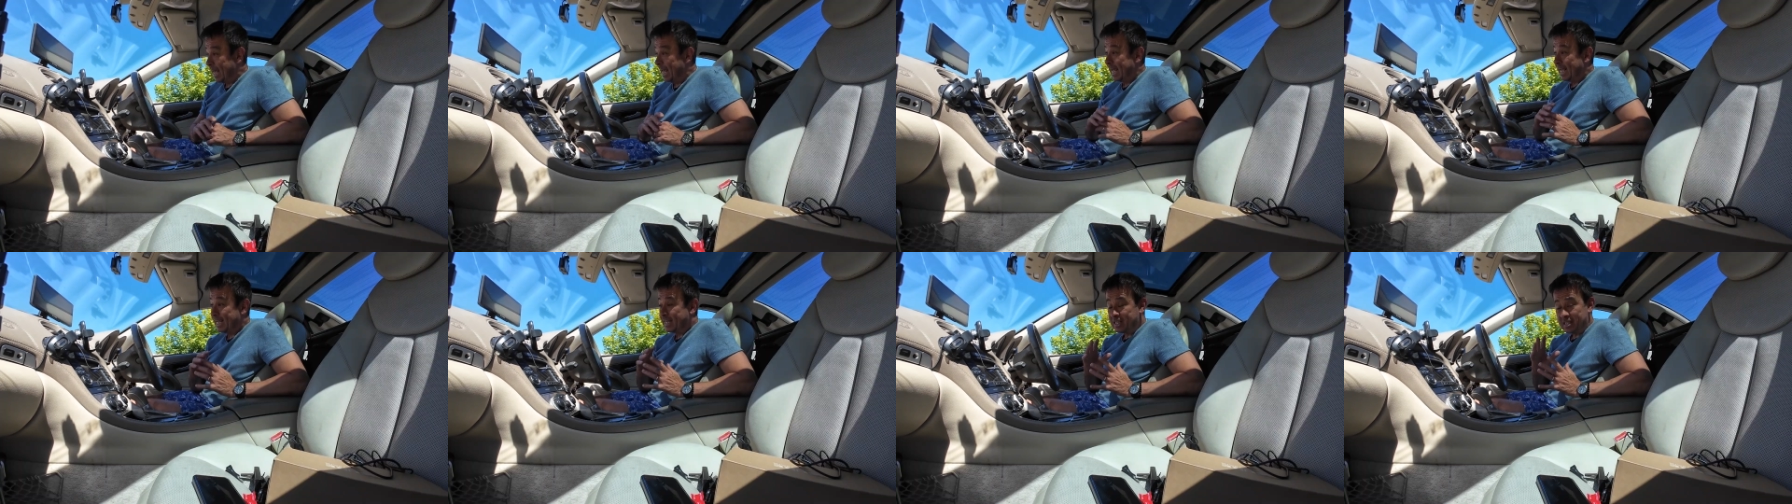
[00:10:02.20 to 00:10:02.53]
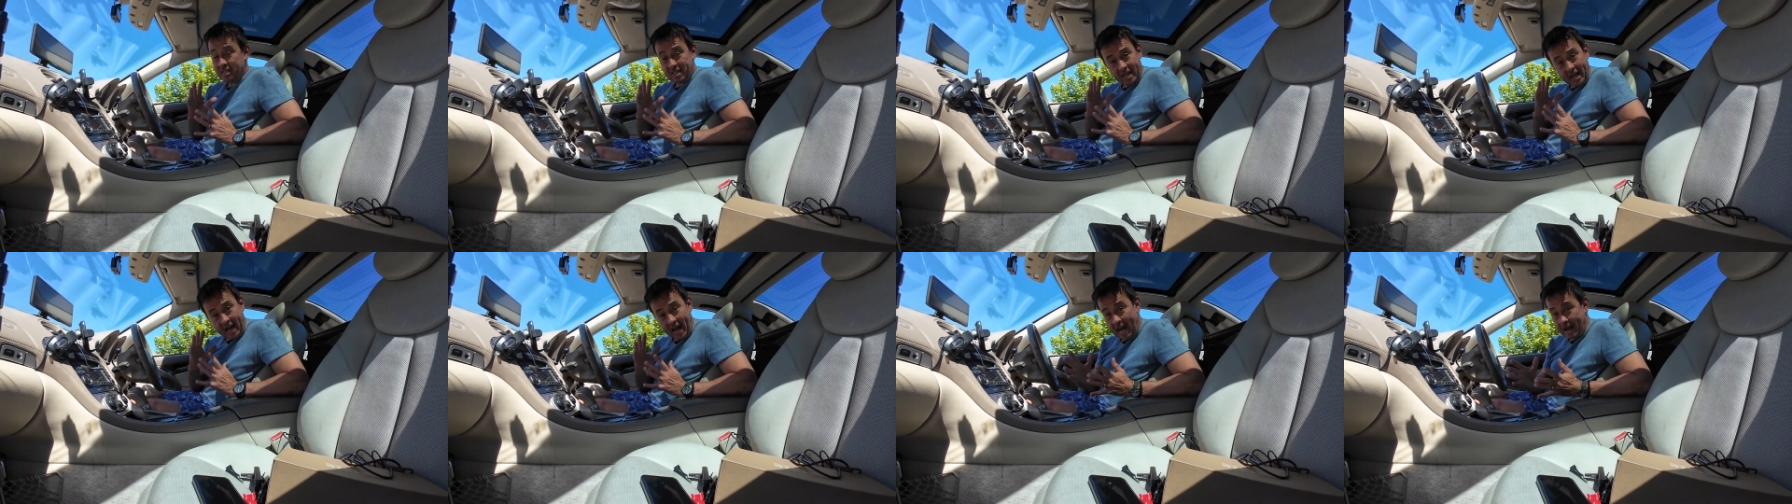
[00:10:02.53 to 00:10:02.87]

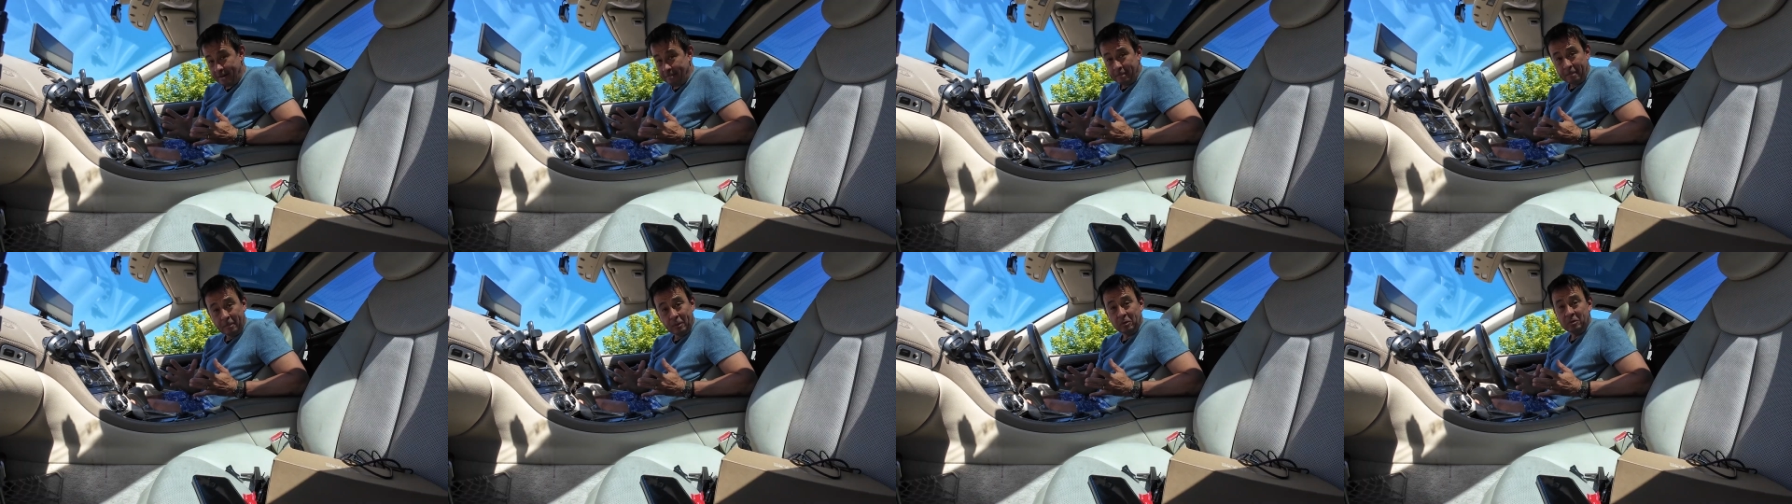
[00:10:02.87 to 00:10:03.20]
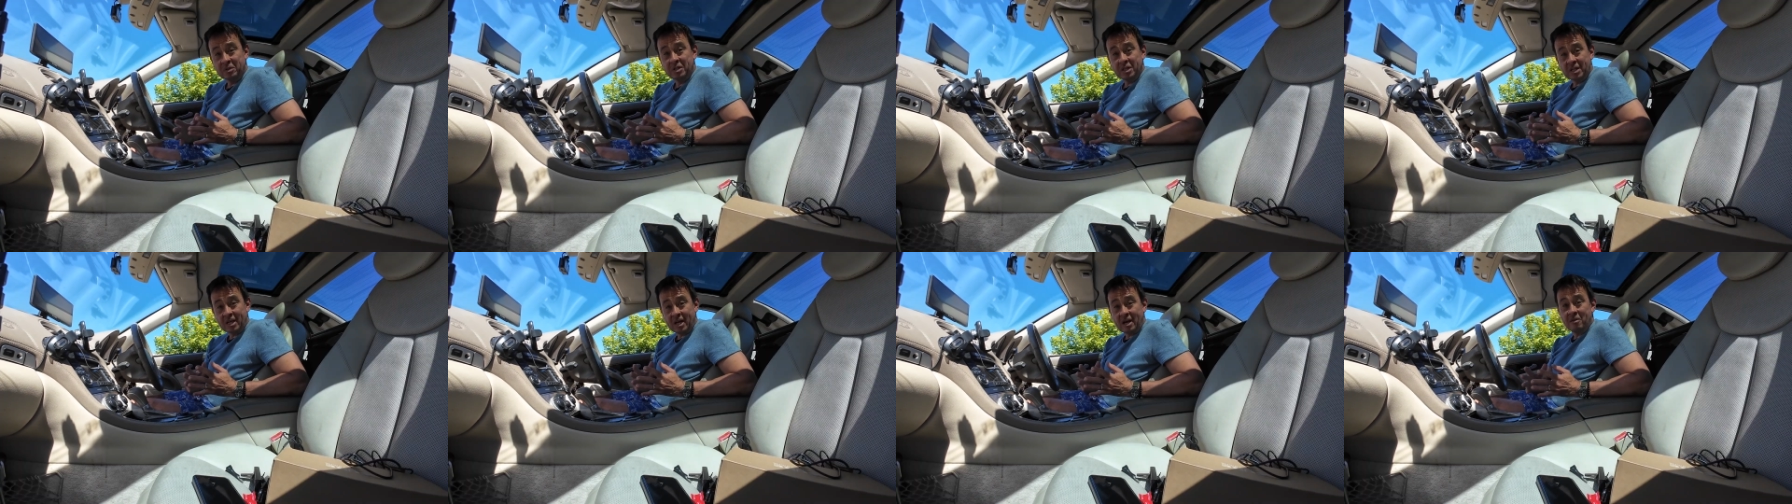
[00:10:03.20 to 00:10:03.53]
is capable
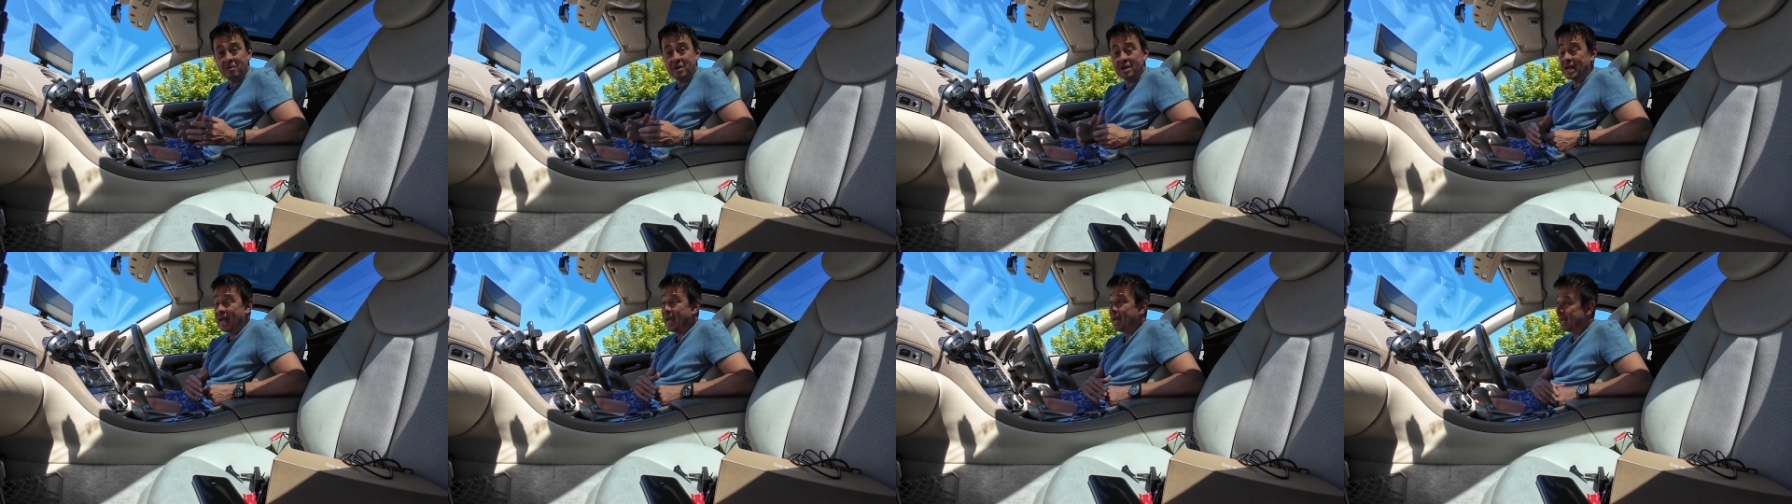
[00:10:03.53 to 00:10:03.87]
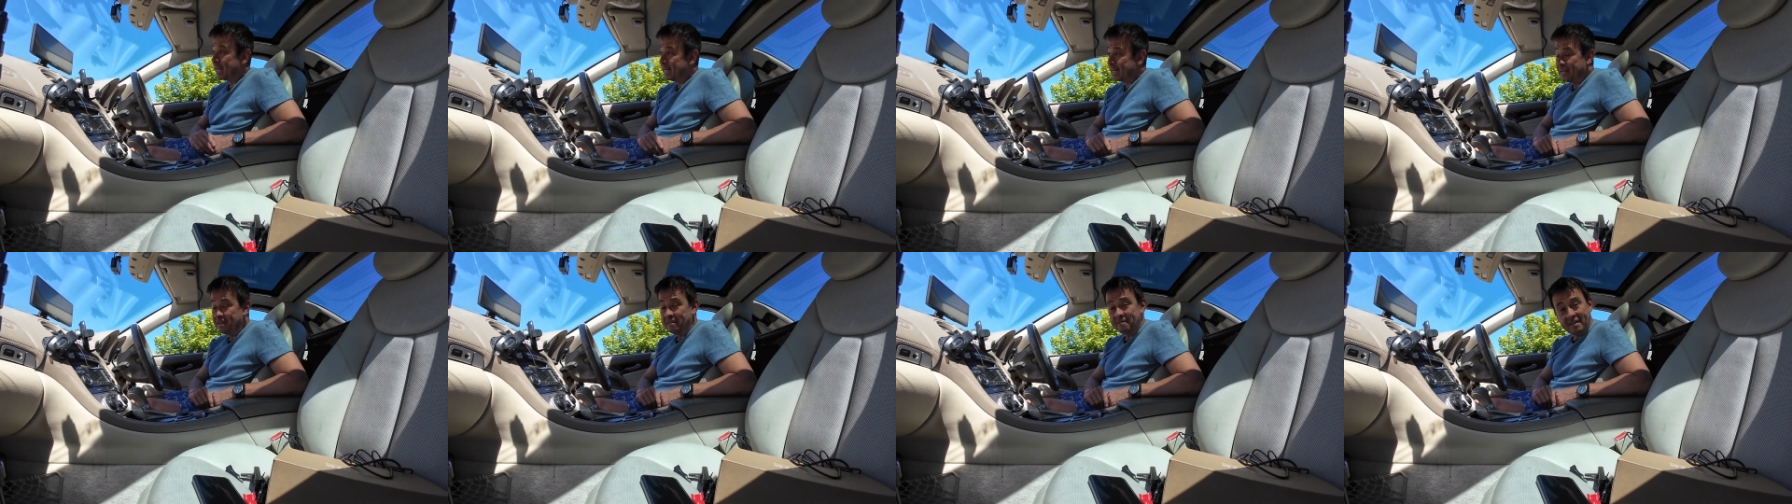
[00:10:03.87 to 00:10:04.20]
to go in
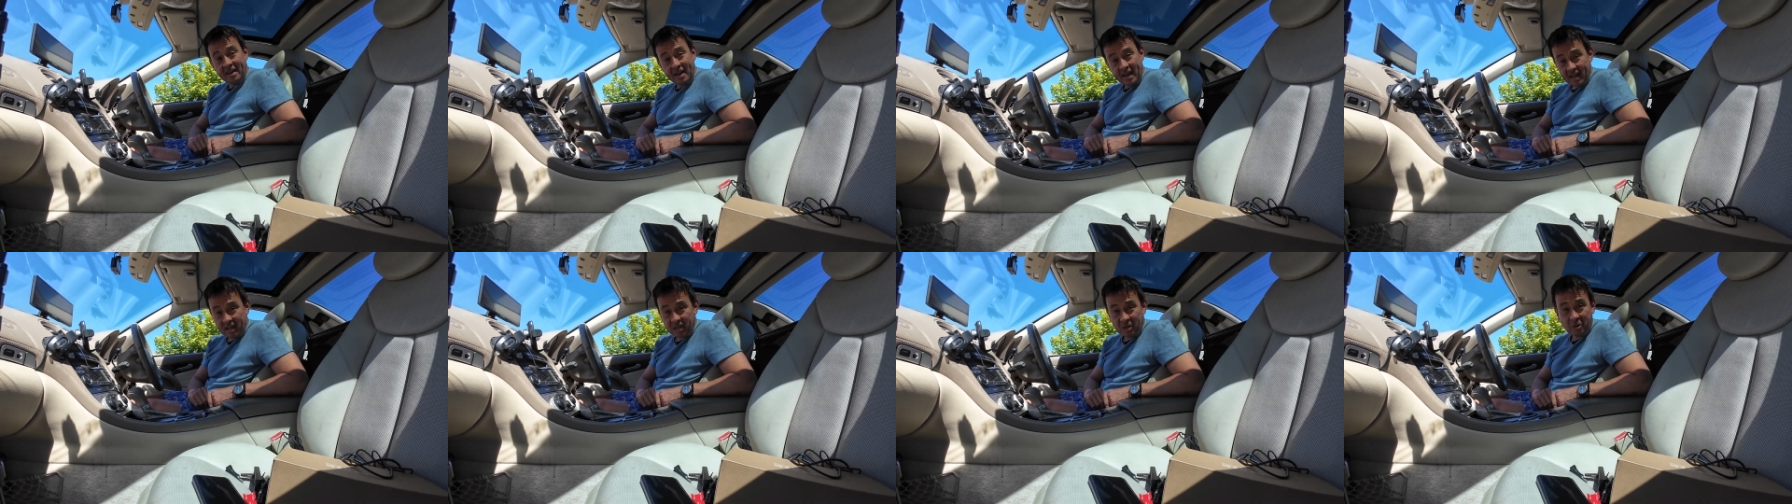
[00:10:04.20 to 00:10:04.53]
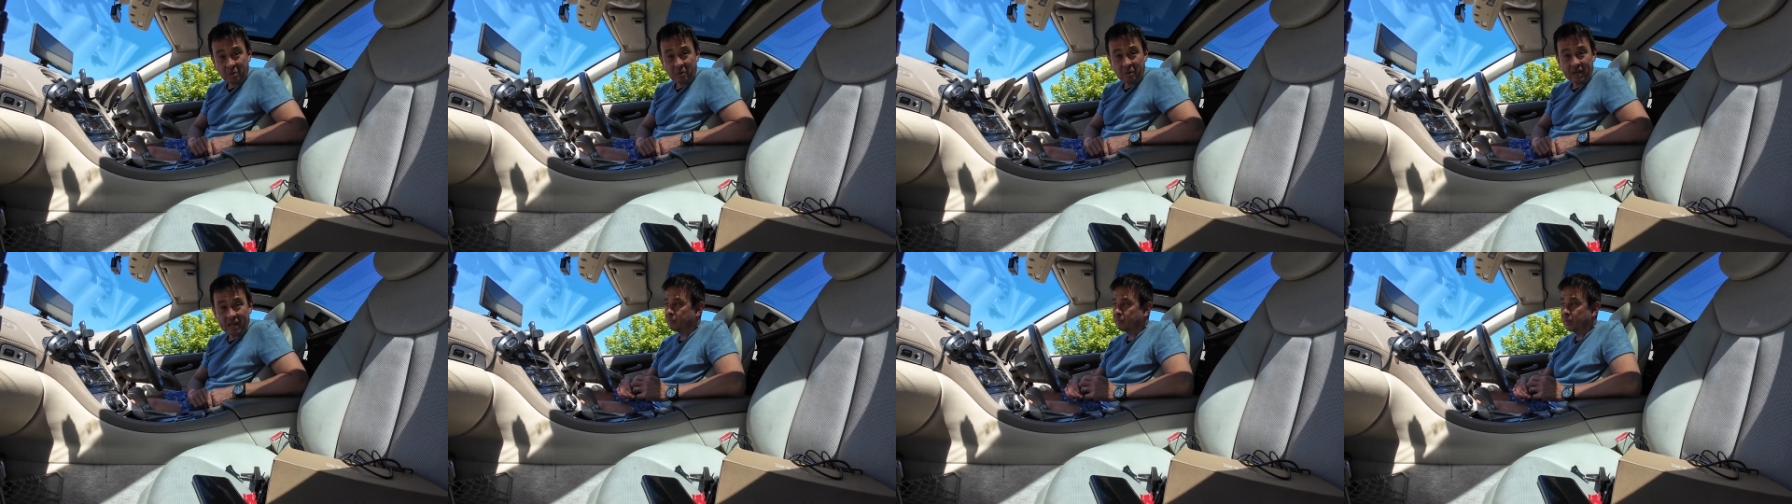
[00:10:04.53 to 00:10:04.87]
any
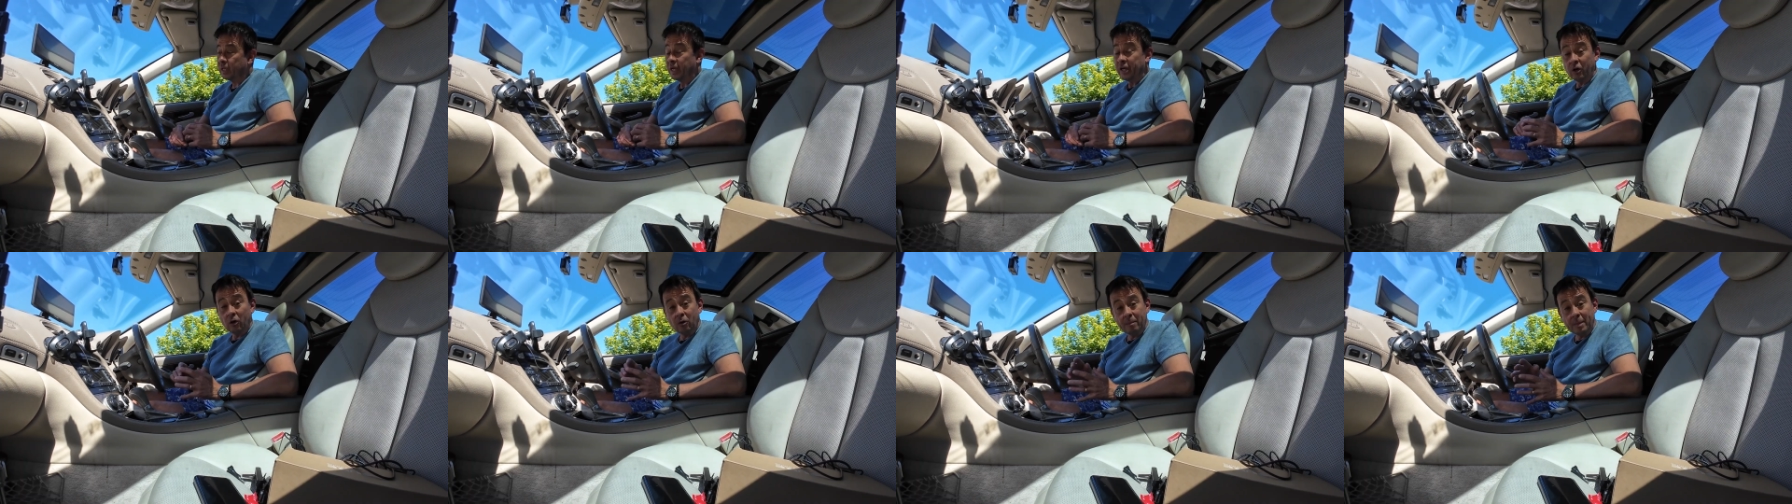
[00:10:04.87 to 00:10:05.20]
vehicle. You've got